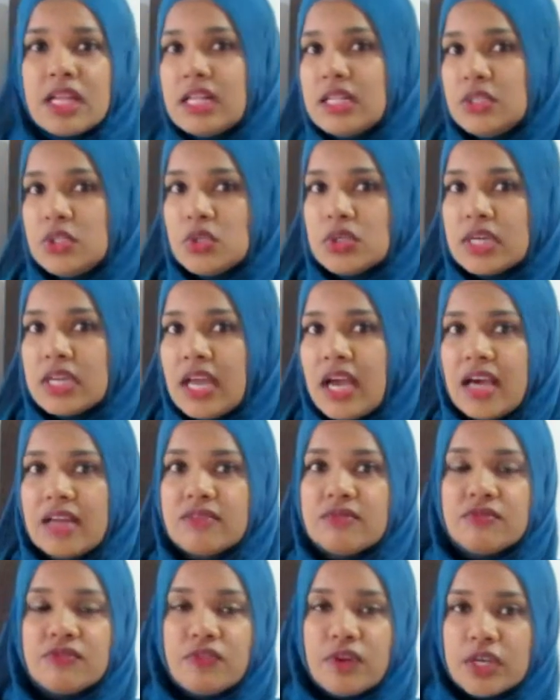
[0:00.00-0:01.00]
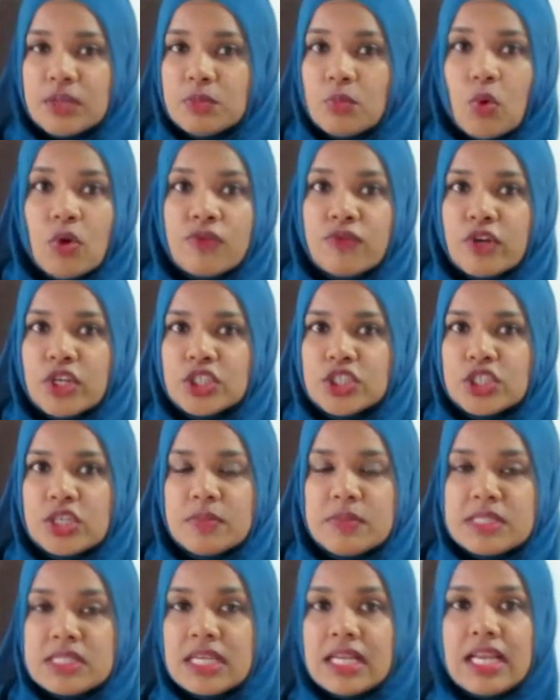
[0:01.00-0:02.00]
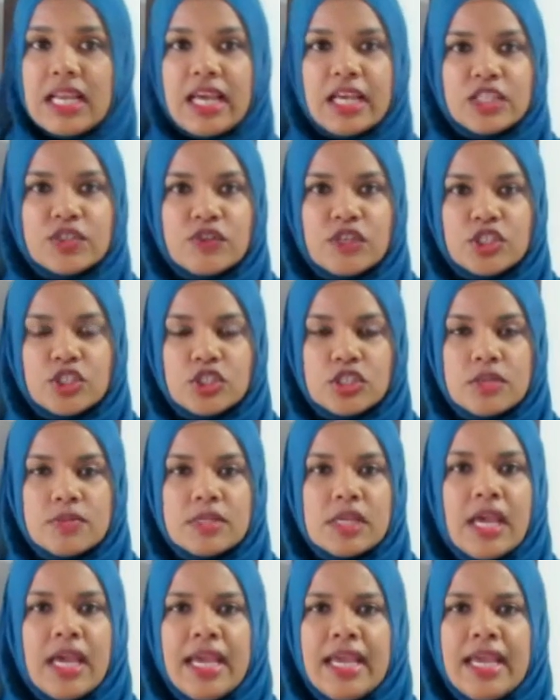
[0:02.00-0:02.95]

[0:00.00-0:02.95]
you can add more fresh herbs, less fresh herbs.